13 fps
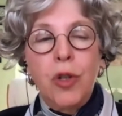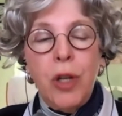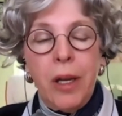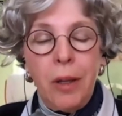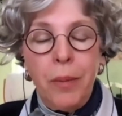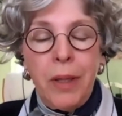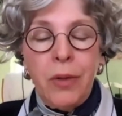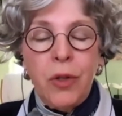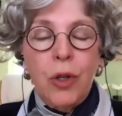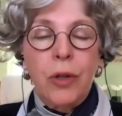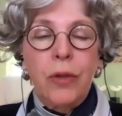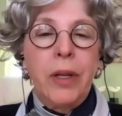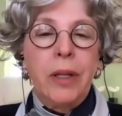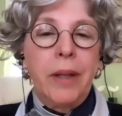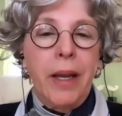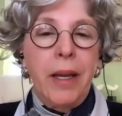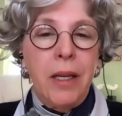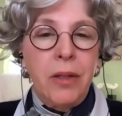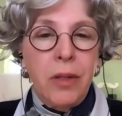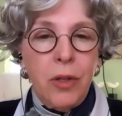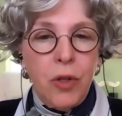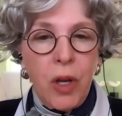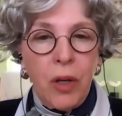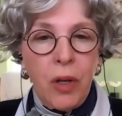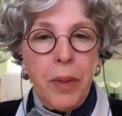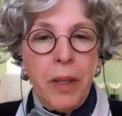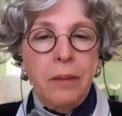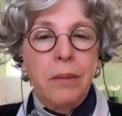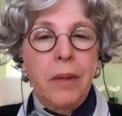gentlemen serving ladies and gentlemen.